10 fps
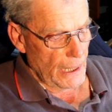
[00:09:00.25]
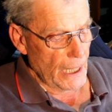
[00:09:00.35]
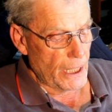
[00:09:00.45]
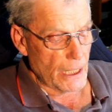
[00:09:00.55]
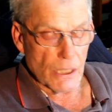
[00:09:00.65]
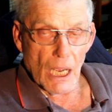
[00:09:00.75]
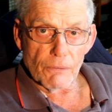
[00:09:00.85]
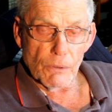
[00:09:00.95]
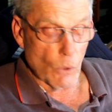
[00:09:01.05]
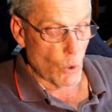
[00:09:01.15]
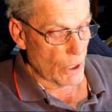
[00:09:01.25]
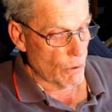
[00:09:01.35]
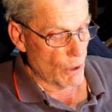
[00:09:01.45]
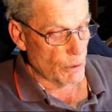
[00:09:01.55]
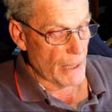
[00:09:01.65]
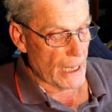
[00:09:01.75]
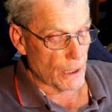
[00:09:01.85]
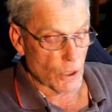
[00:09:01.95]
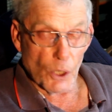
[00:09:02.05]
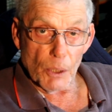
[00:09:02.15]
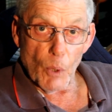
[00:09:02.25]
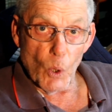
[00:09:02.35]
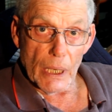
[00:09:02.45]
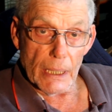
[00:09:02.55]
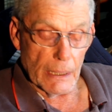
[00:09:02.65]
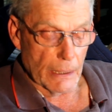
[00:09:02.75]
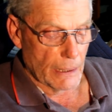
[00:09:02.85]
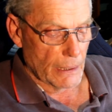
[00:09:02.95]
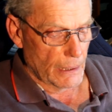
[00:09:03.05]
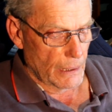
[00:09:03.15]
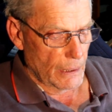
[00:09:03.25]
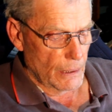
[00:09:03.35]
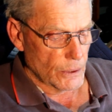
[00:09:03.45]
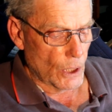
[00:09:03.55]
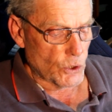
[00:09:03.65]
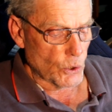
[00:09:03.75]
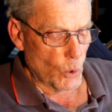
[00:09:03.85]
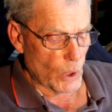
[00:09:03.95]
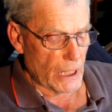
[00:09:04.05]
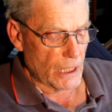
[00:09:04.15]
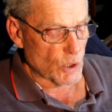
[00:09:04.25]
And he is, after all, a grown man and not a boy. So surely he